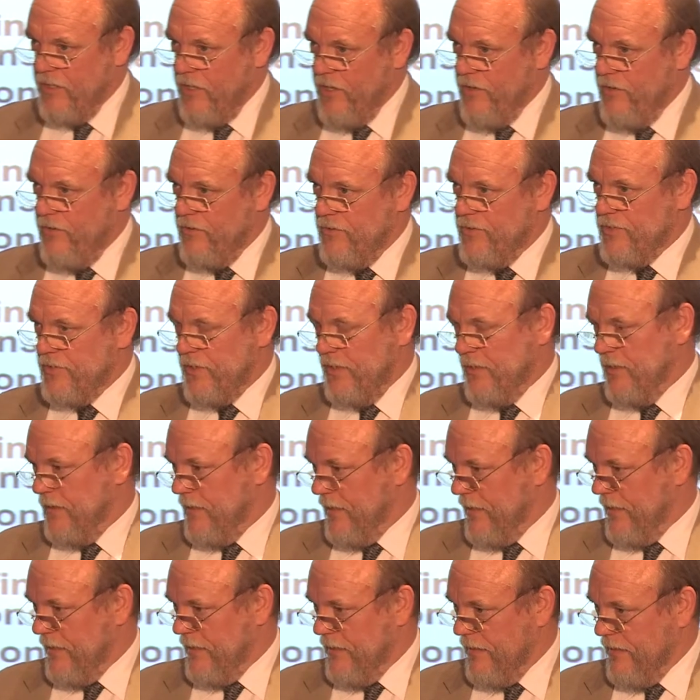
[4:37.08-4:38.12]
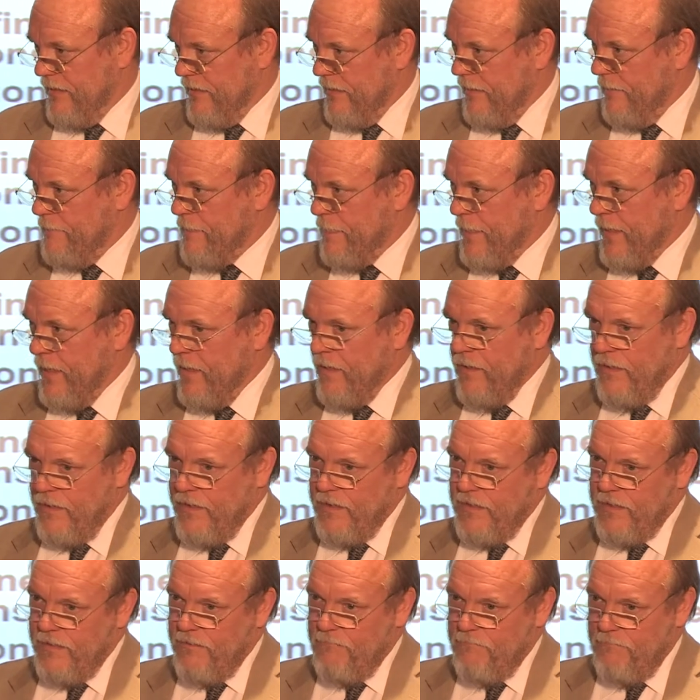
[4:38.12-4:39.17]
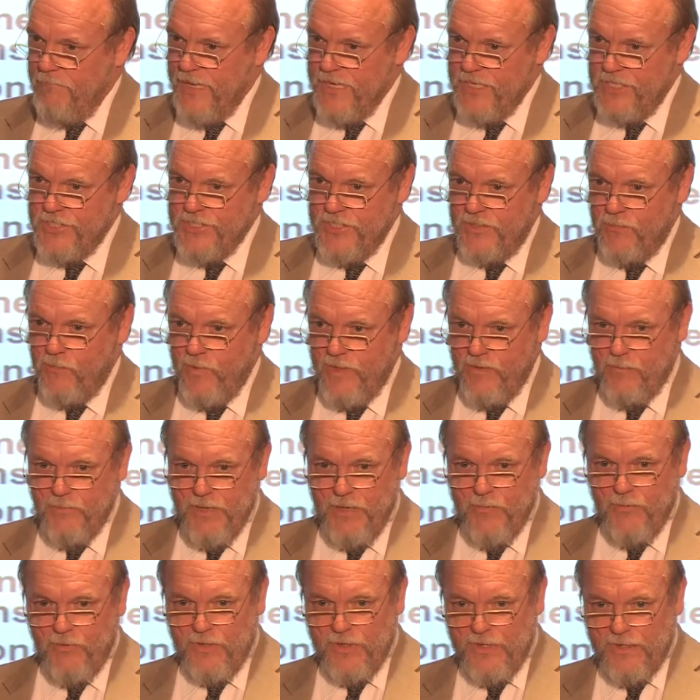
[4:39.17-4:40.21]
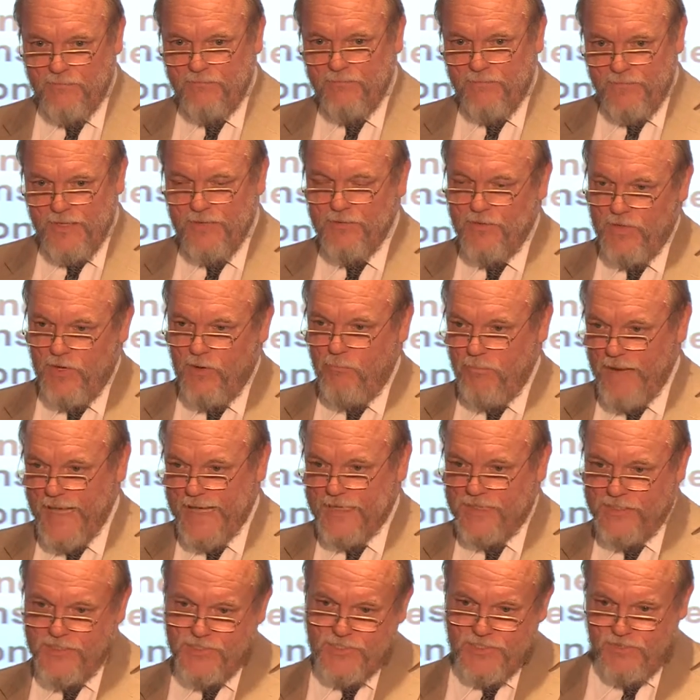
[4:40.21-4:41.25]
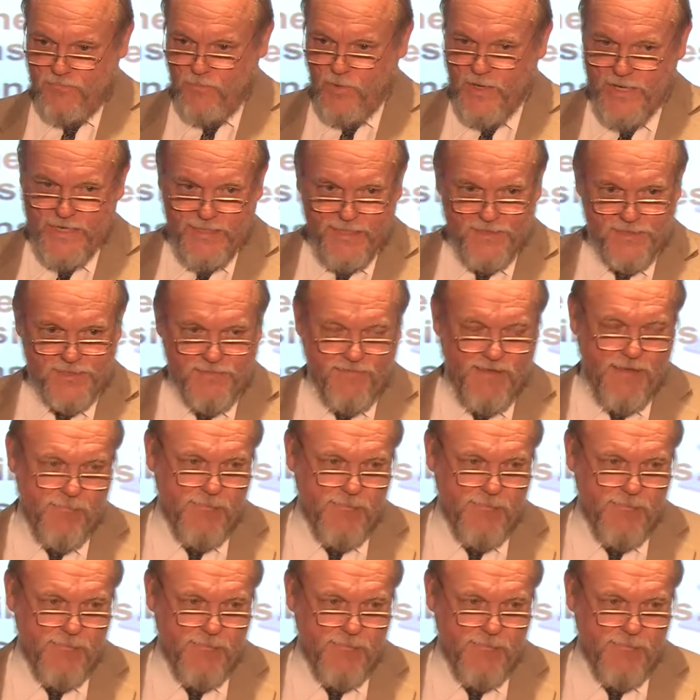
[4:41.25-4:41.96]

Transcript: loads and managing whether people can blacklist and whitelist of